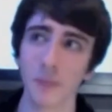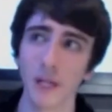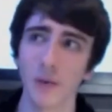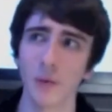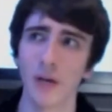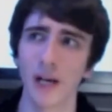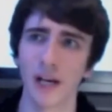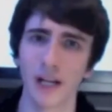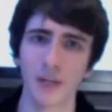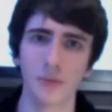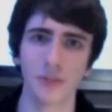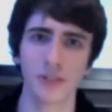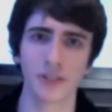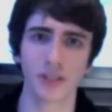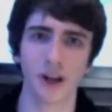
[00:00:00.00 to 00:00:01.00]
where I
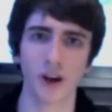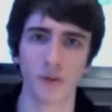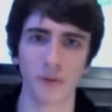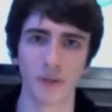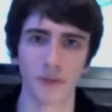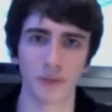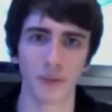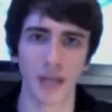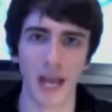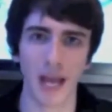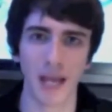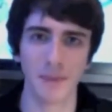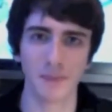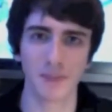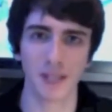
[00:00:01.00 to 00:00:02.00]
was halfway through
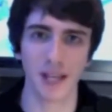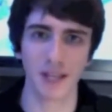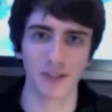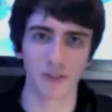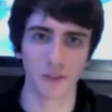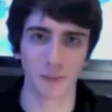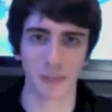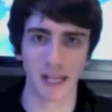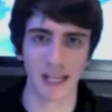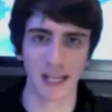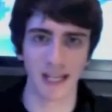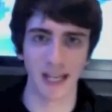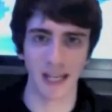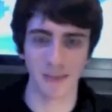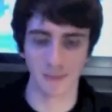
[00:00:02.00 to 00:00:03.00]
games and then stopped playing
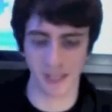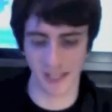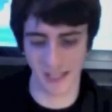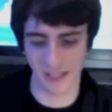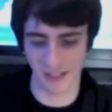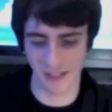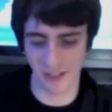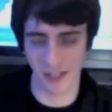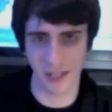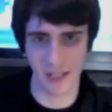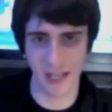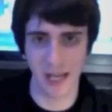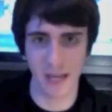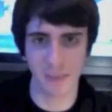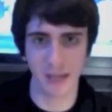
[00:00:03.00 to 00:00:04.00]
games and then started
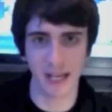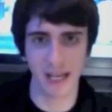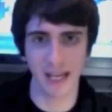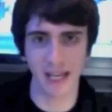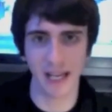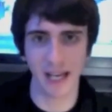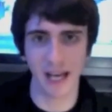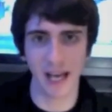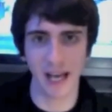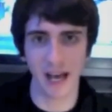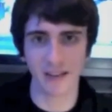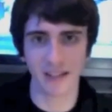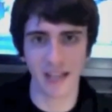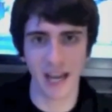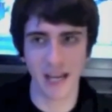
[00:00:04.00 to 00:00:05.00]
playing
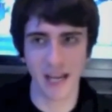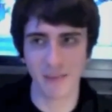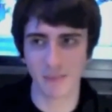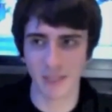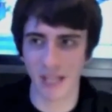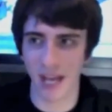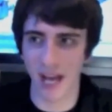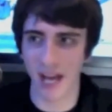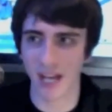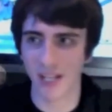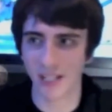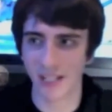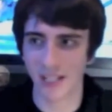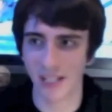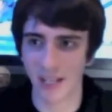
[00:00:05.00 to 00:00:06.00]
other games,
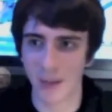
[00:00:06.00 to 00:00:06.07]
and